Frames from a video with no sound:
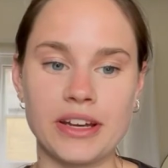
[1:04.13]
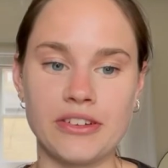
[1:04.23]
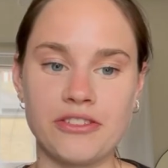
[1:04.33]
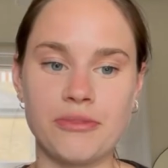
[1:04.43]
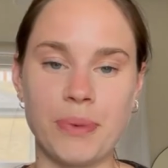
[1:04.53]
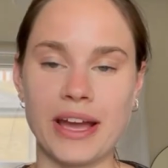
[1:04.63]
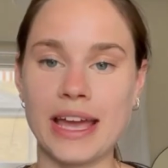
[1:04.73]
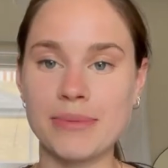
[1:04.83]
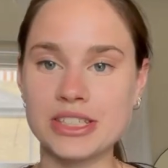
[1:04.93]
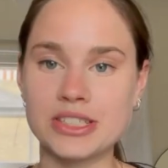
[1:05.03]
of
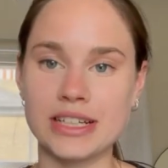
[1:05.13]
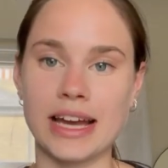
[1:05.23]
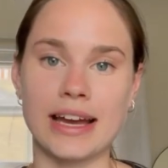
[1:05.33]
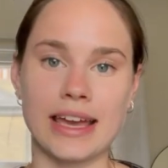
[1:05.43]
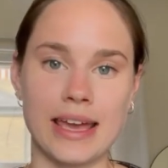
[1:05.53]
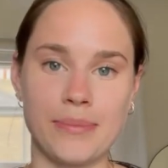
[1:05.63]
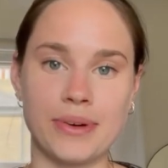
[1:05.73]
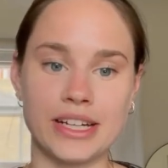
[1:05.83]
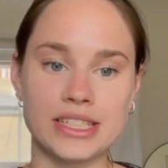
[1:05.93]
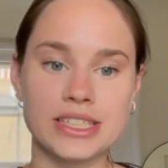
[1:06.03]
Biochemistry at
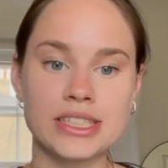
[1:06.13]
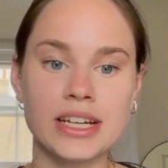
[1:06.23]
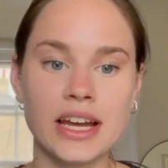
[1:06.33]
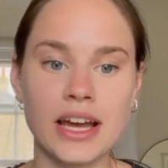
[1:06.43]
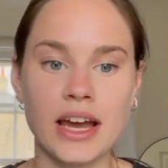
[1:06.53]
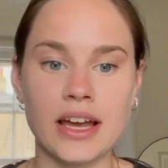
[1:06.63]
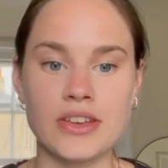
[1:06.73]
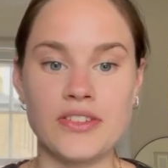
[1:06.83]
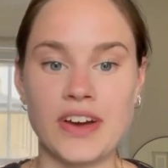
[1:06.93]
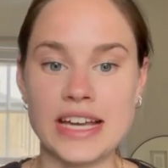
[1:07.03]
Cambridge
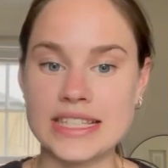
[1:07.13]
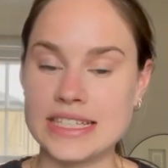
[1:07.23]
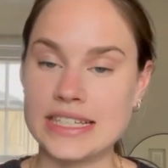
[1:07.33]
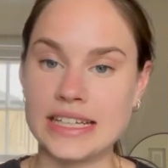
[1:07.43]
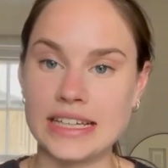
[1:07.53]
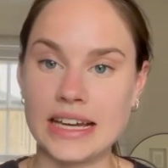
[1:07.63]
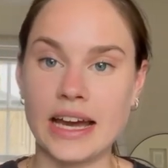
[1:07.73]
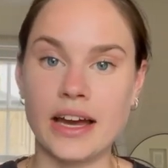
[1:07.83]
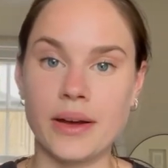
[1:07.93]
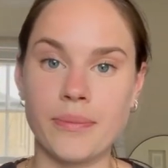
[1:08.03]
university,
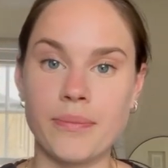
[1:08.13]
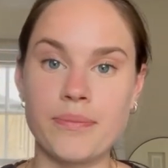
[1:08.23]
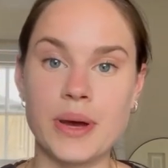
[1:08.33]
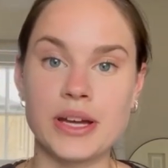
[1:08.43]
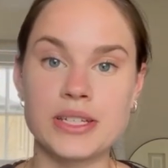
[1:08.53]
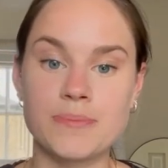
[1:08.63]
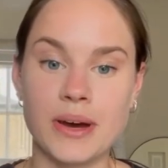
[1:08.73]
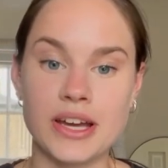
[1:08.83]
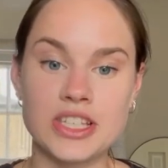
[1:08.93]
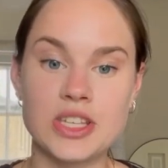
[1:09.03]
um, but
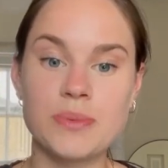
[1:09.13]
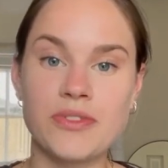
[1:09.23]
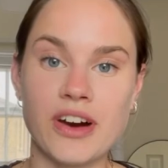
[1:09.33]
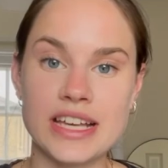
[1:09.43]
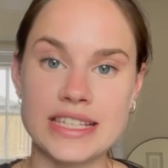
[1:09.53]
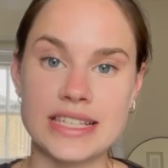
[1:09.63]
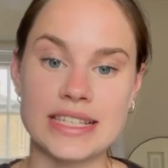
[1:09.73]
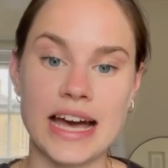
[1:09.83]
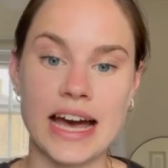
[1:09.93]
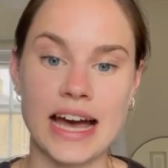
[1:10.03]
my supervisors
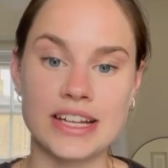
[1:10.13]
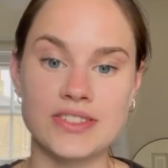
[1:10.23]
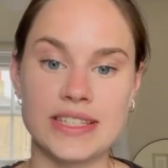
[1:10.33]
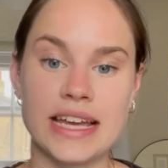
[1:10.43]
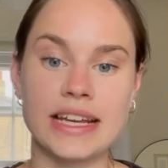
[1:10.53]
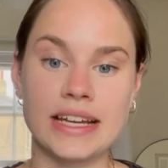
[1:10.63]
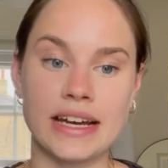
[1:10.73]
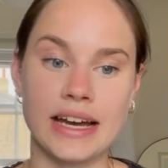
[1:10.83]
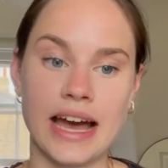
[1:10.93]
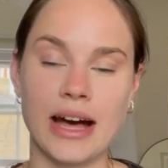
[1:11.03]
at
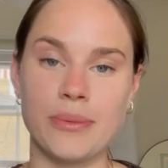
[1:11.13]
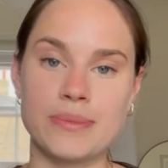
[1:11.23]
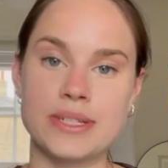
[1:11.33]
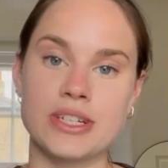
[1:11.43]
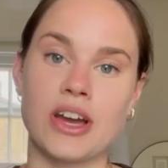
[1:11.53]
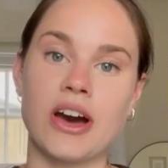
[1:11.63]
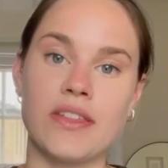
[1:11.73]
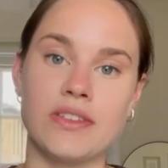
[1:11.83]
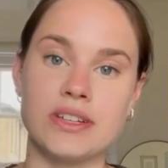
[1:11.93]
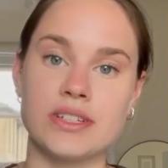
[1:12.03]
AstraZeneca helped to
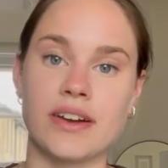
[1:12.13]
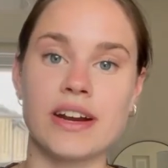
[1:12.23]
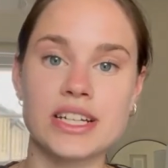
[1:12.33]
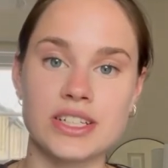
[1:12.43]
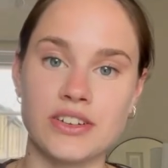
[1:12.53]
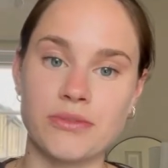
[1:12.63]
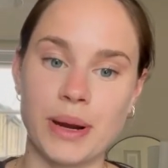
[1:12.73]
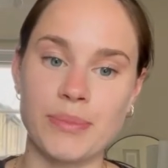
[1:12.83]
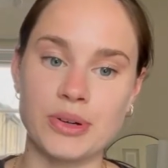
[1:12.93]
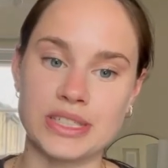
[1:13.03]
guide the direction of my
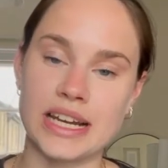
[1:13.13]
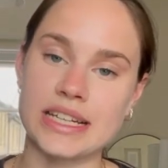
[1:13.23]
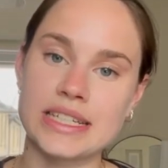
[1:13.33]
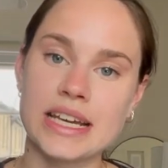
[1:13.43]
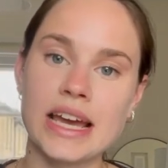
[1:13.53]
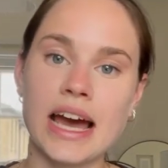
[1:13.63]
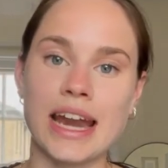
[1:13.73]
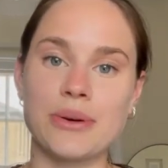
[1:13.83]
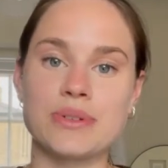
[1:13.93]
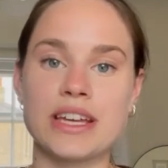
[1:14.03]
project,
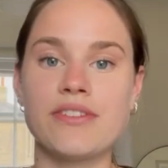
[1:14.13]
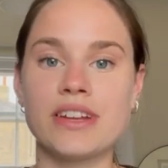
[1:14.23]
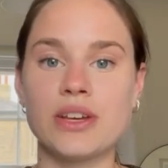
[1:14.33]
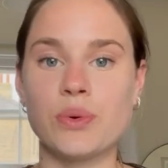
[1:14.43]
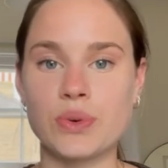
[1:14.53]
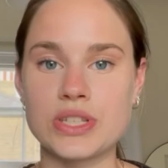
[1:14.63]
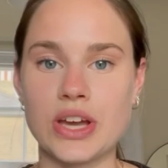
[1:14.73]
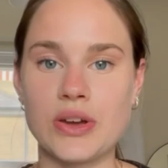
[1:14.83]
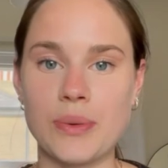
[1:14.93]
and I will definitely also